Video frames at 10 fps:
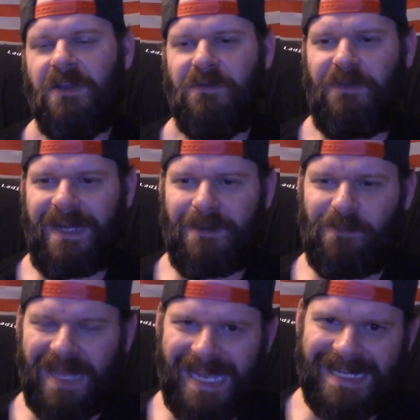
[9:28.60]
fucking
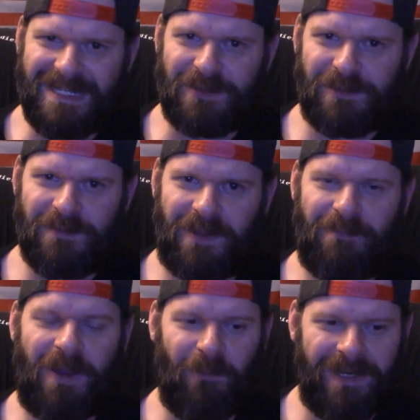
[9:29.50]
Black History Month
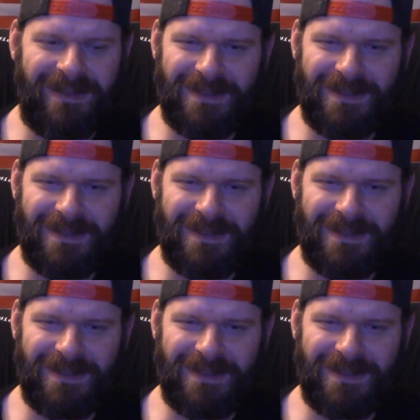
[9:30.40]
by winning